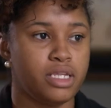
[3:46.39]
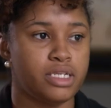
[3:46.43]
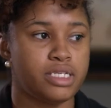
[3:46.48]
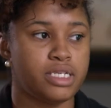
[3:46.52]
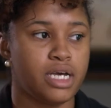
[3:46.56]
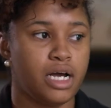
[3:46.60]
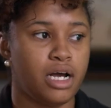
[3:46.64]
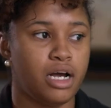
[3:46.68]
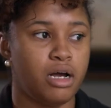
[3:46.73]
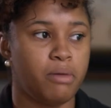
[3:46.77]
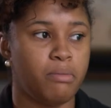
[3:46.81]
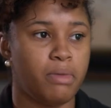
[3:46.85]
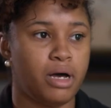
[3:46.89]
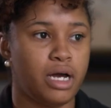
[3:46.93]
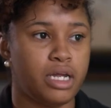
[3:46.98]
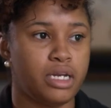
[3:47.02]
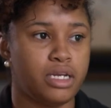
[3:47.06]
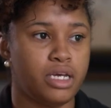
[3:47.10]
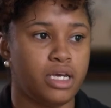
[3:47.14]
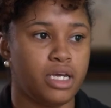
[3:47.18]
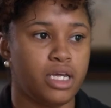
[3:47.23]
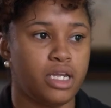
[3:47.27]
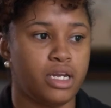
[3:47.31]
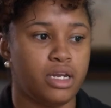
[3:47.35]
the time, I
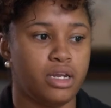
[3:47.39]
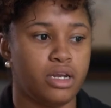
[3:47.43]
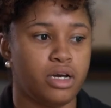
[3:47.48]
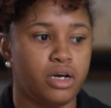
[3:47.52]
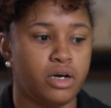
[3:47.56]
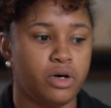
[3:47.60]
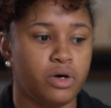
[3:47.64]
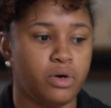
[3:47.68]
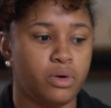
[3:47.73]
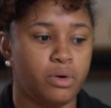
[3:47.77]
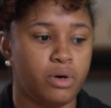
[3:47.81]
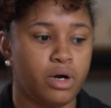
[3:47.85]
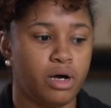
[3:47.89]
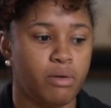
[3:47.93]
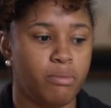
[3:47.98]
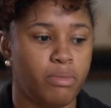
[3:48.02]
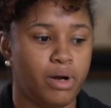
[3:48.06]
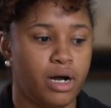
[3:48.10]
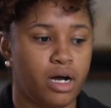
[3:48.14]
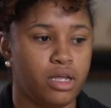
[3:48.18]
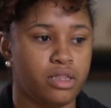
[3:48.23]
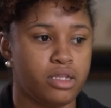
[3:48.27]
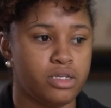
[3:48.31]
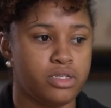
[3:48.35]
didn't know
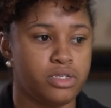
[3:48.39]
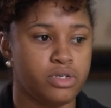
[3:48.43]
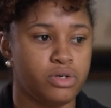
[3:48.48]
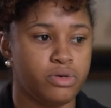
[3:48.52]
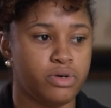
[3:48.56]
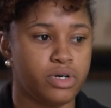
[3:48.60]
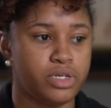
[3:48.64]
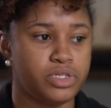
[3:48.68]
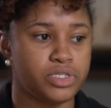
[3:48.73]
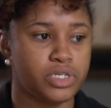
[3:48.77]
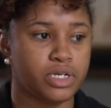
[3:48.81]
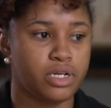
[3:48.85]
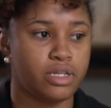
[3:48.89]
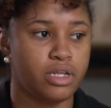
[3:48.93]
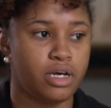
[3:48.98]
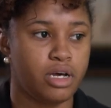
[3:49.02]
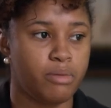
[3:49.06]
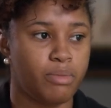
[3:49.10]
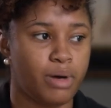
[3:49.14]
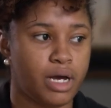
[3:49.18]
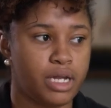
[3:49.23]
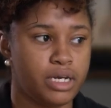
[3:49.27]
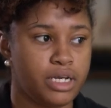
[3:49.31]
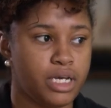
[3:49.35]
about the 200
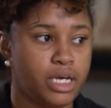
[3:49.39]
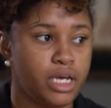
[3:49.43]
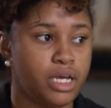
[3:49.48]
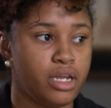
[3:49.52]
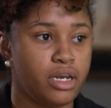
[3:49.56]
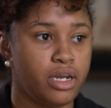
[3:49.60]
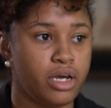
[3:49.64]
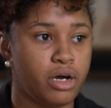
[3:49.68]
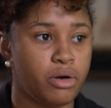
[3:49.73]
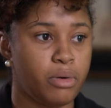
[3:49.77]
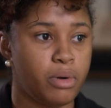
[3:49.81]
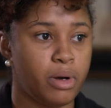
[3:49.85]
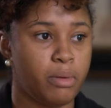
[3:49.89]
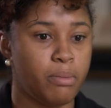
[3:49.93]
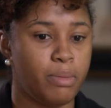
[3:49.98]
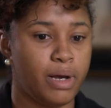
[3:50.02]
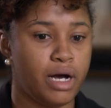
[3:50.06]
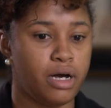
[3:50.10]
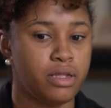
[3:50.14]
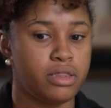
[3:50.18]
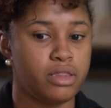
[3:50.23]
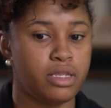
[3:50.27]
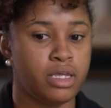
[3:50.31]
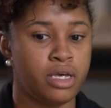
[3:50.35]
Club. I didn't know
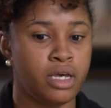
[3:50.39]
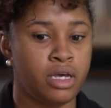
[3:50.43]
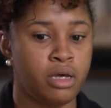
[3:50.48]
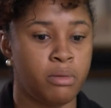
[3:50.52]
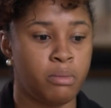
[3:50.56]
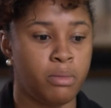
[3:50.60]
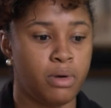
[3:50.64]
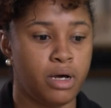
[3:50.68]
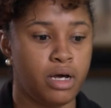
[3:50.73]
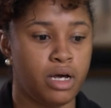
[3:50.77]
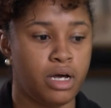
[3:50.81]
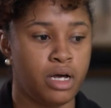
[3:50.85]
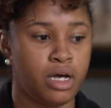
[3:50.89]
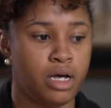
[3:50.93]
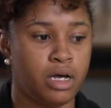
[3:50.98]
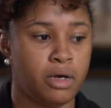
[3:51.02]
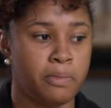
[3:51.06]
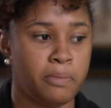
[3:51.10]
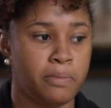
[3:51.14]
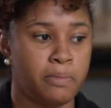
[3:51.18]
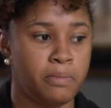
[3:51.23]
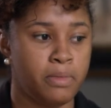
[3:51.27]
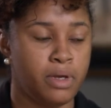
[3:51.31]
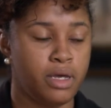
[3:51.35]
about them
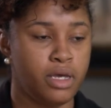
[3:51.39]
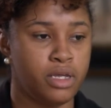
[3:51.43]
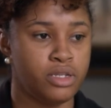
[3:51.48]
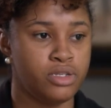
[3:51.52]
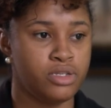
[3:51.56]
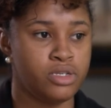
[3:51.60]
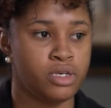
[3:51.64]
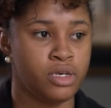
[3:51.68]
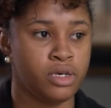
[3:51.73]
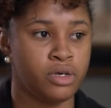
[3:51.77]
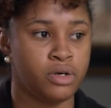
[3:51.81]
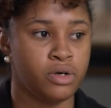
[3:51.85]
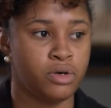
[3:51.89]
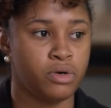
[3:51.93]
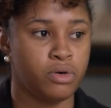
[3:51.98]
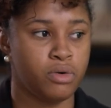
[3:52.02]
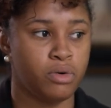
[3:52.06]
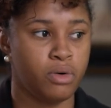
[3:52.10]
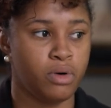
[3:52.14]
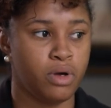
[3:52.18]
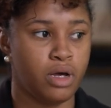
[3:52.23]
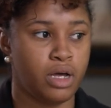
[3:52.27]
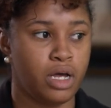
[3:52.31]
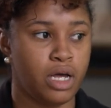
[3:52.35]

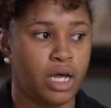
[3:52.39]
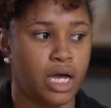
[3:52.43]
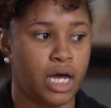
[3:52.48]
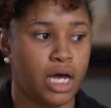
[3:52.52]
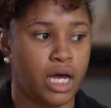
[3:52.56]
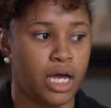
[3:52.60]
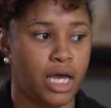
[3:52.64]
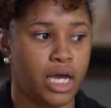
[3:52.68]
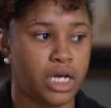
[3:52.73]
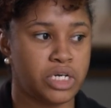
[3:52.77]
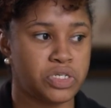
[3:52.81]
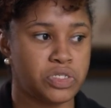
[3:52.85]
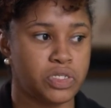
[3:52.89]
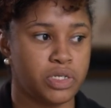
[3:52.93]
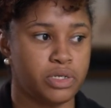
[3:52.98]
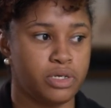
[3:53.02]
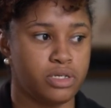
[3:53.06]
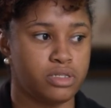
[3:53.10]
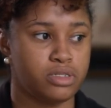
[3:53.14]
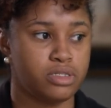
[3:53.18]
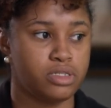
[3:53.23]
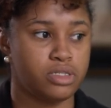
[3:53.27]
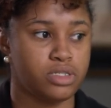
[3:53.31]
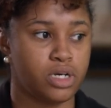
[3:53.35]
until I
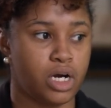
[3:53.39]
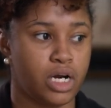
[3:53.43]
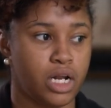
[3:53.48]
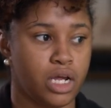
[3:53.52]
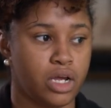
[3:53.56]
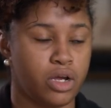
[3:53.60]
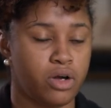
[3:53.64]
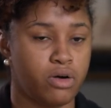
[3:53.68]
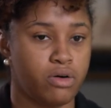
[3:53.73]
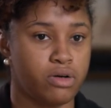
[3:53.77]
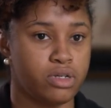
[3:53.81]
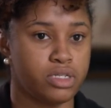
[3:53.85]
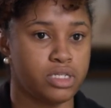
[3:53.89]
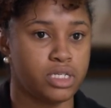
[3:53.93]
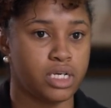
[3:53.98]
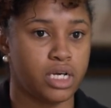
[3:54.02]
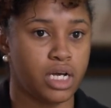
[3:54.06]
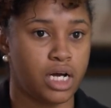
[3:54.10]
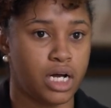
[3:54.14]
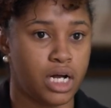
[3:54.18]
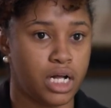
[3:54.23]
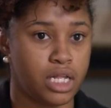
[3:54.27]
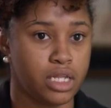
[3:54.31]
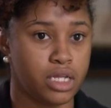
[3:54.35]
actually started going to
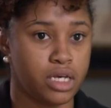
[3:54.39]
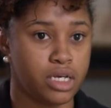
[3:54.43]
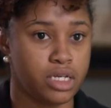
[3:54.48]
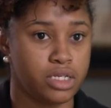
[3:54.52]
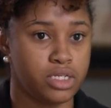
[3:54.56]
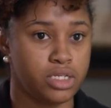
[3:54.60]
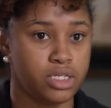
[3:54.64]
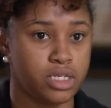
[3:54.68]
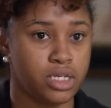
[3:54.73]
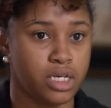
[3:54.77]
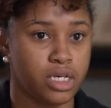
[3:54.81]
college.